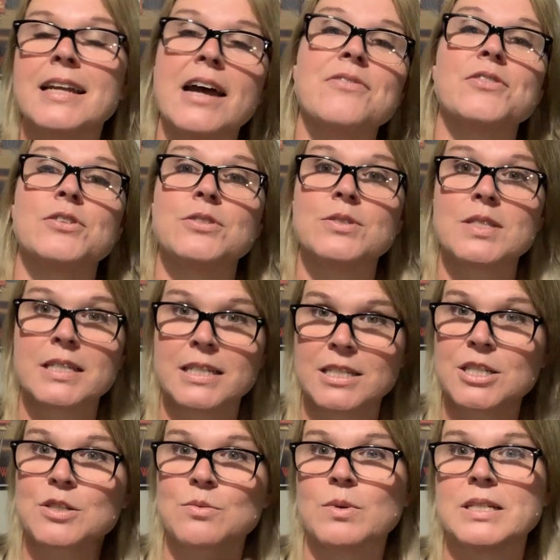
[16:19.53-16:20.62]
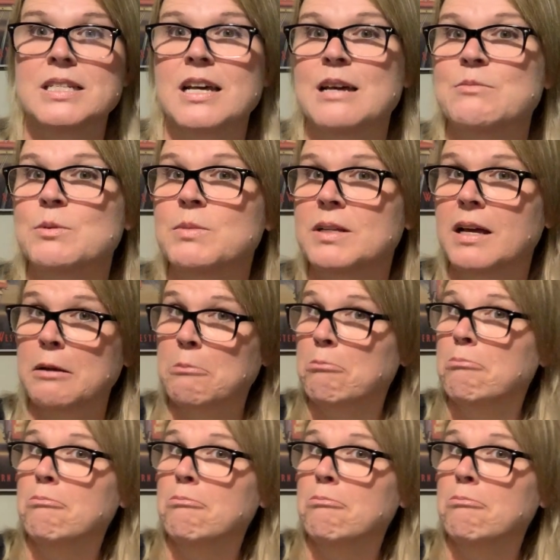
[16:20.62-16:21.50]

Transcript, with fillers: that after using it just one time, you'll be like,